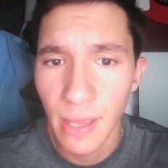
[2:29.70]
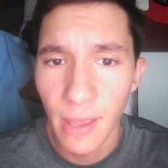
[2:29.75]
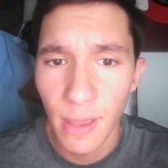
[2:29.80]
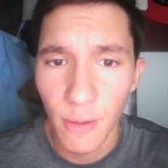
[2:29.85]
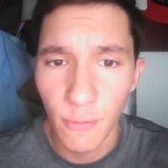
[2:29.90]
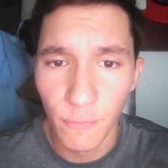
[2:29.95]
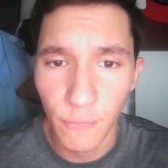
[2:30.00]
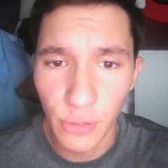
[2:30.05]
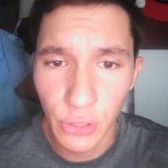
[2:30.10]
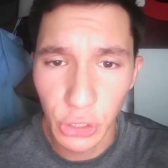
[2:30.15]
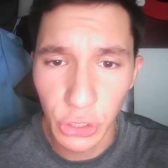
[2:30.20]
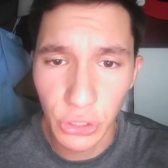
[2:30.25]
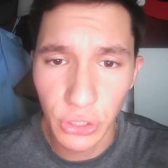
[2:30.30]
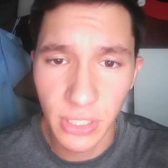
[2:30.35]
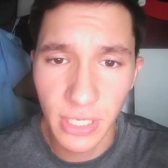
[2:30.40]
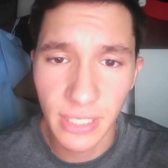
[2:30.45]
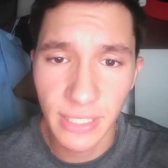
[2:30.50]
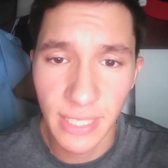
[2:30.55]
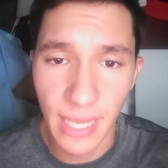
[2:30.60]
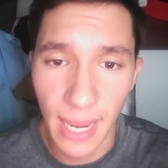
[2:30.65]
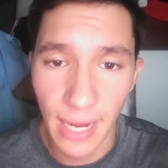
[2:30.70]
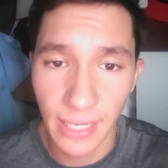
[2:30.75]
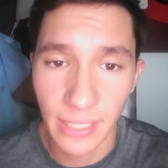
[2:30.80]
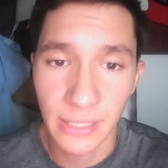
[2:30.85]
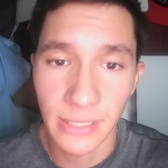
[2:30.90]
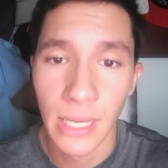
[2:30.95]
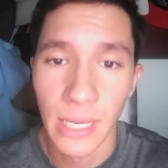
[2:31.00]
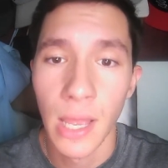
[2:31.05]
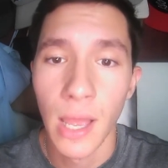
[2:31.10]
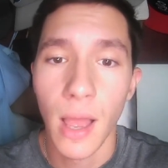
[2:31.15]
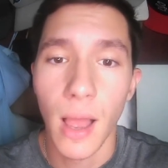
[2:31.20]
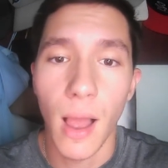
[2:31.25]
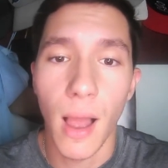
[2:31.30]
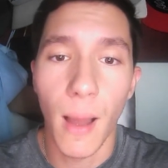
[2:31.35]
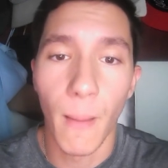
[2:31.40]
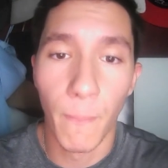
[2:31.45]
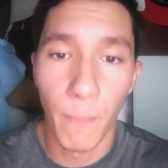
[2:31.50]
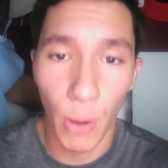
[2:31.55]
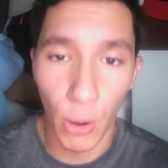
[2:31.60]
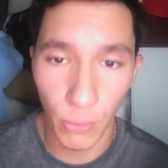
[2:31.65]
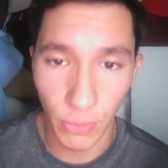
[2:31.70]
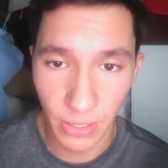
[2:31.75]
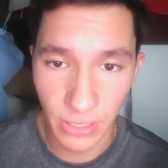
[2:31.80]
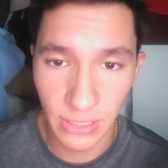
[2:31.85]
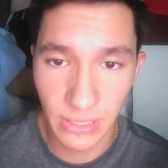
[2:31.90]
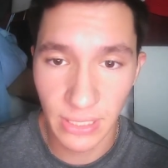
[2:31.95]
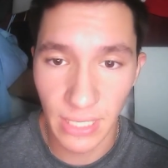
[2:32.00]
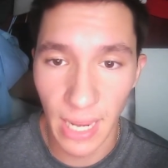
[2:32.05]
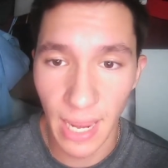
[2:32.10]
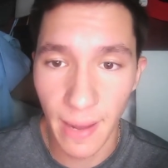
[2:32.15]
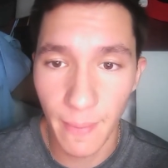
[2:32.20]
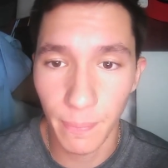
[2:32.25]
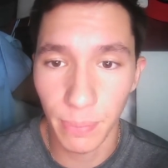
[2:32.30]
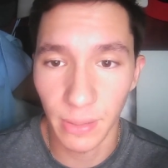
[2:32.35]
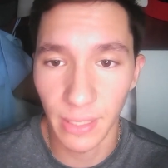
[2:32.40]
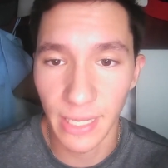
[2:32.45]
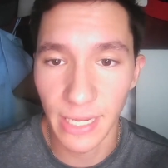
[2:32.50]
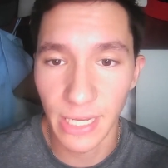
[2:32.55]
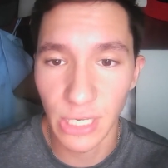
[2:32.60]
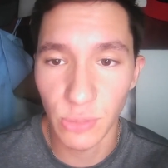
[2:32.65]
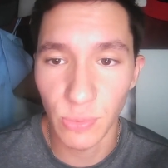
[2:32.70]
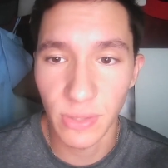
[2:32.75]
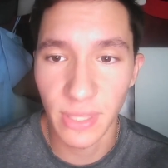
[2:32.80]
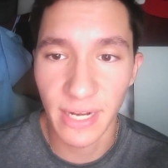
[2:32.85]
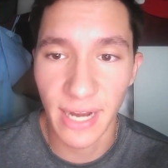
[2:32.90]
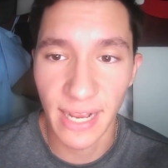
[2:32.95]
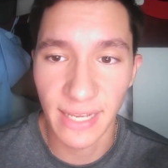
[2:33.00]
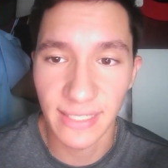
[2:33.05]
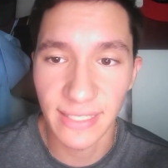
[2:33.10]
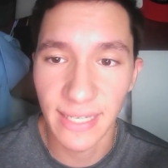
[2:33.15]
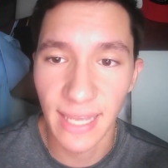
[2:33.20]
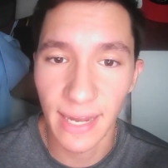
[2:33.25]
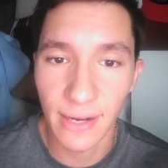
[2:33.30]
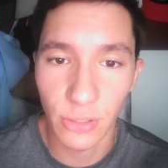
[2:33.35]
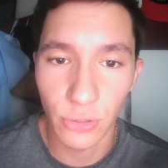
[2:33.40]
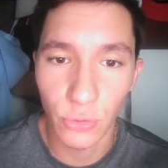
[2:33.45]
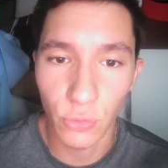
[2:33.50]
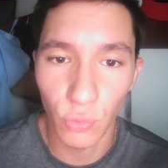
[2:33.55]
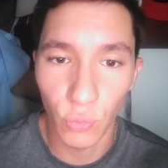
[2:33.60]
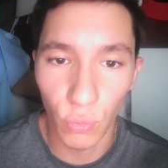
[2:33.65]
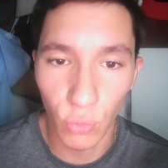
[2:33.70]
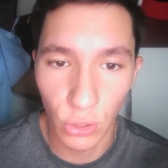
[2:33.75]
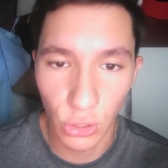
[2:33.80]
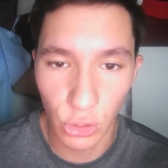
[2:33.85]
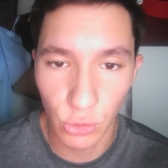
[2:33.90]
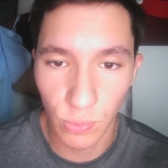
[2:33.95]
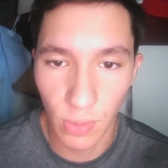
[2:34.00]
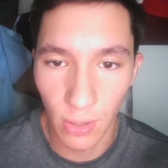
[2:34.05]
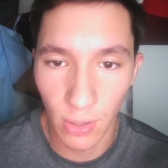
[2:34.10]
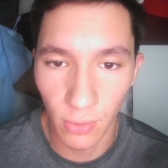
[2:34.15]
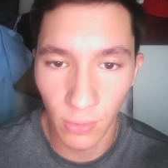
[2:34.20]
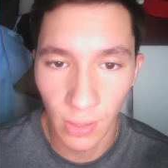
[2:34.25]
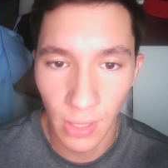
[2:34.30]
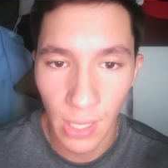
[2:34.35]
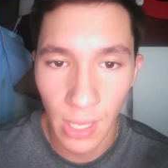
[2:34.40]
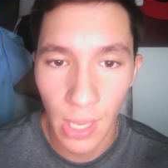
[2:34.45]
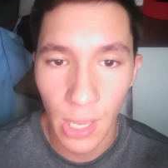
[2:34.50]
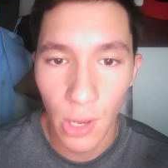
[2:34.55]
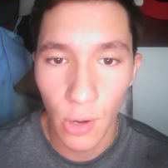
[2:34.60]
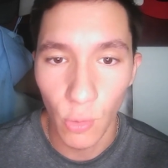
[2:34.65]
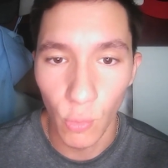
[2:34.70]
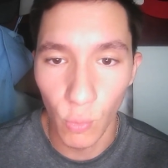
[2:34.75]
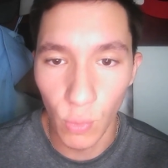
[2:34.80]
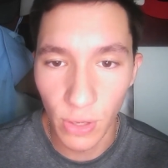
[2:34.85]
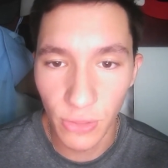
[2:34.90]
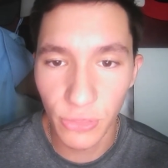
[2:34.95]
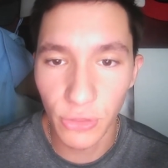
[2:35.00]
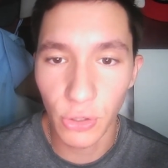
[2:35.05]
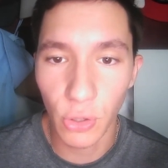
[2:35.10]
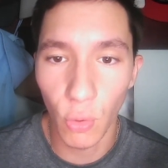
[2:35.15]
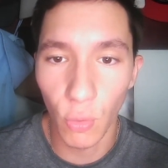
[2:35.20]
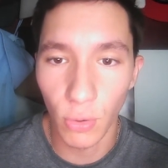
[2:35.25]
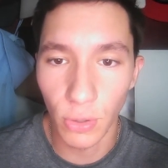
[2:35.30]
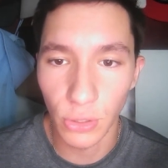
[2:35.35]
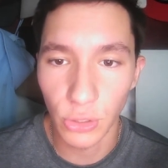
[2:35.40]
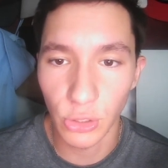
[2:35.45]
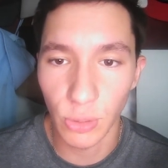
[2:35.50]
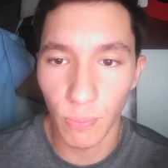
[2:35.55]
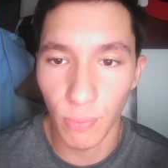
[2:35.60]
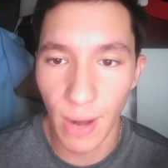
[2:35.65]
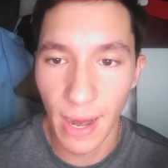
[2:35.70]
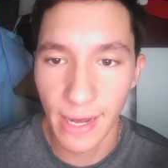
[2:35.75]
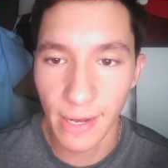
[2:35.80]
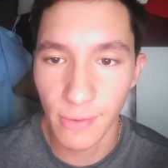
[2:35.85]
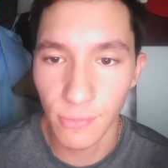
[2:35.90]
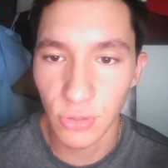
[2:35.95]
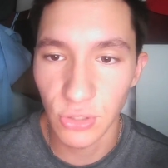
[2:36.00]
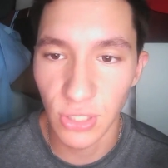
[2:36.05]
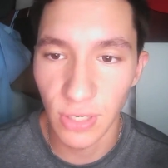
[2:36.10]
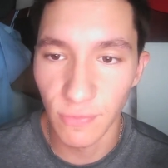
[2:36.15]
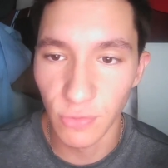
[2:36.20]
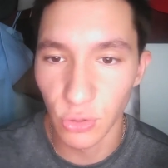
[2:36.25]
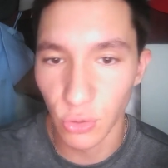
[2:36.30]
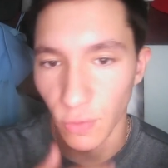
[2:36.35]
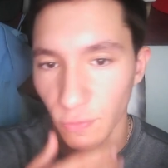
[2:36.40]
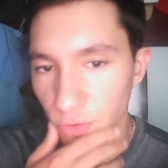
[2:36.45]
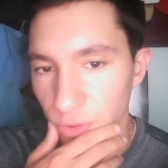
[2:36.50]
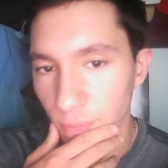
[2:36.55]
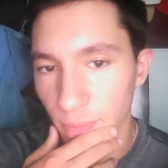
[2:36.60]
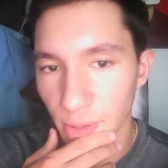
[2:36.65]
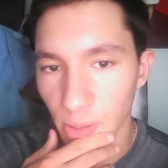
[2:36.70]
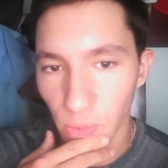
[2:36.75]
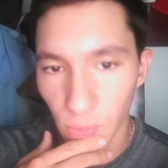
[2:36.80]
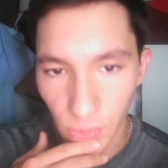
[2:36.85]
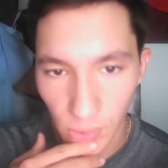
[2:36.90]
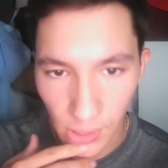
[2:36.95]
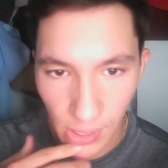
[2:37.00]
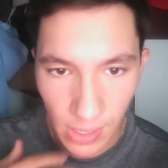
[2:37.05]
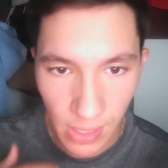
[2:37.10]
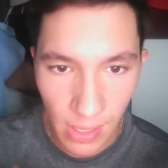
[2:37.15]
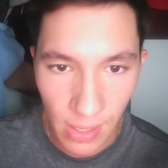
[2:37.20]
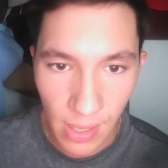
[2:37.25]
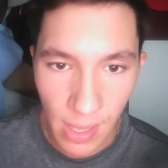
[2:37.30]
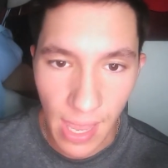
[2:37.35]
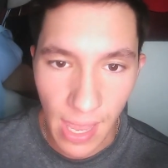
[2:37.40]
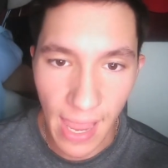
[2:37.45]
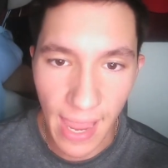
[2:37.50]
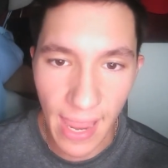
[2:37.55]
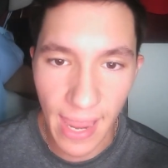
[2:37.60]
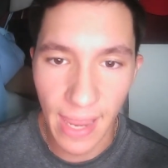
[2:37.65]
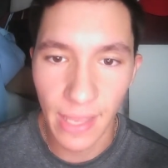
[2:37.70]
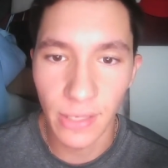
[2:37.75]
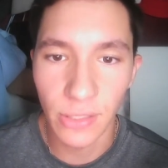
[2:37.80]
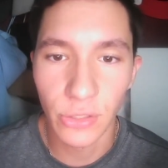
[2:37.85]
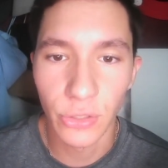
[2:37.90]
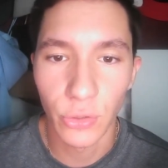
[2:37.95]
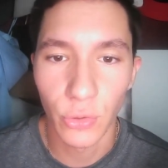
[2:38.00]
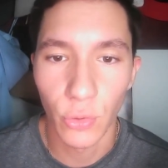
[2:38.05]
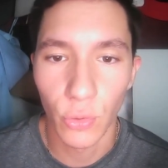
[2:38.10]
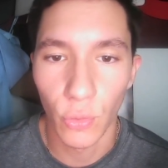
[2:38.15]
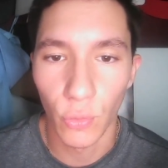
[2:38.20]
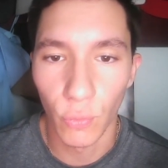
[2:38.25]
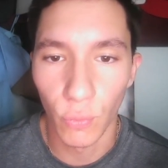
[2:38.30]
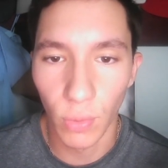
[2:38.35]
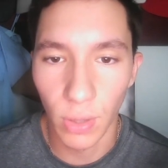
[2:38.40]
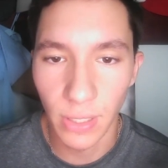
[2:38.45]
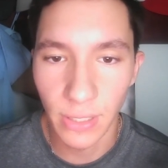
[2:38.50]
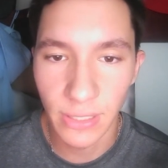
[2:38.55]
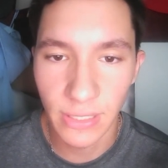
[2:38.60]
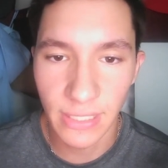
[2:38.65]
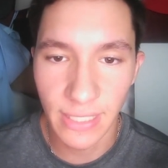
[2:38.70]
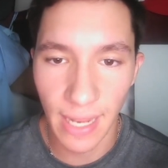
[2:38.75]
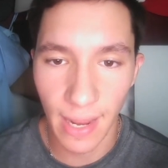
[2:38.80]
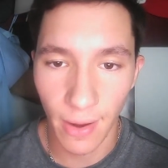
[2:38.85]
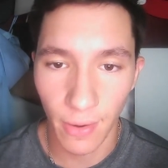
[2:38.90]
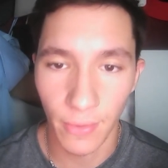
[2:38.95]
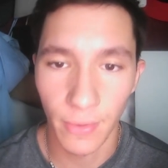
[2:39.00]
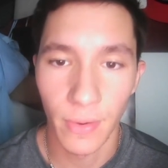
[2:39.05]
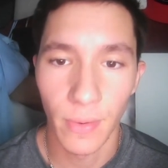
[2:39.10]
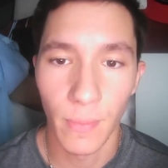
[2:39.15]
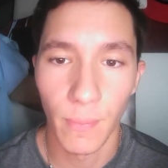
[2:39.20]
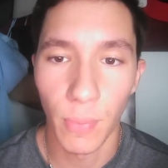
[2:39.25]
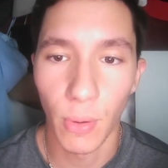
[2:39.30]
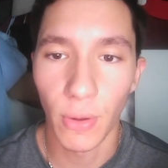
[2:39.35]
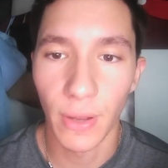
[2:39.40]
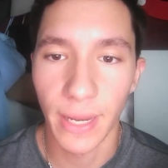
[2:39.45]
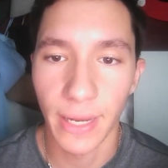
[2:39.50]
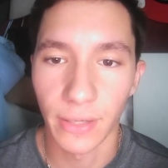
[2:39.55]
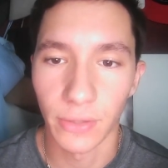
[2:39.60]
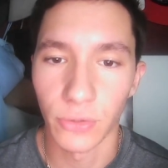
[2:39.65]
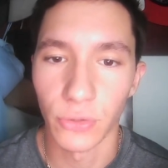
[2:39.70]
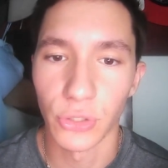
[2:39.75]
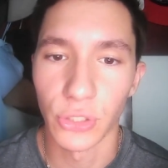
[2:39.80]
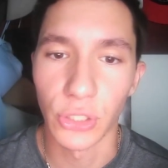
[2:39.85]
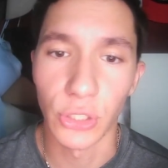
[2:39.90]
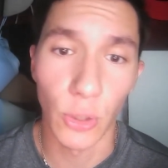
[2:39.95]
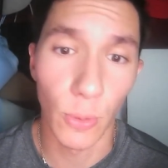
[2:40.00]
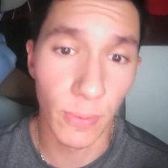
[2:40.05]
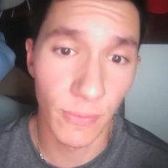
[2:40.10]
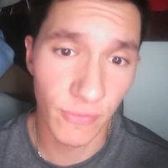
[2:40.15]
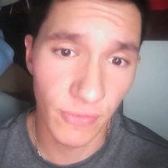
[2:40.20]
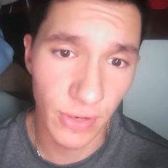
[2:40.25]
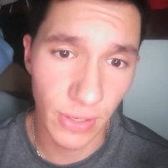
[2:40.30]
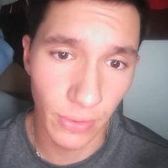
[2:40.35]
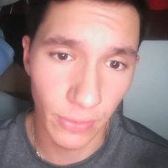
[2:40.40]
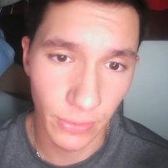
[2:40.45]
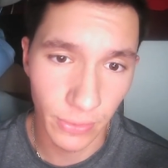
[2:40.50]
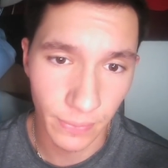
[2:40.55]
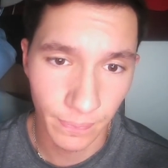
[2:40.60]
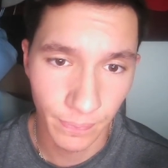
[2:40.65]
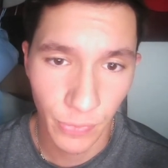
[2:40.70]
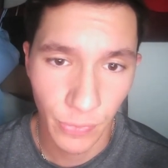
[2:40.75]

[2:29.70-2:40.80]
Viciously attacks opponents and plays with a nasty attitude. Works well with the corners to bracket receivers over the middle and runs down ball handlers in the open field.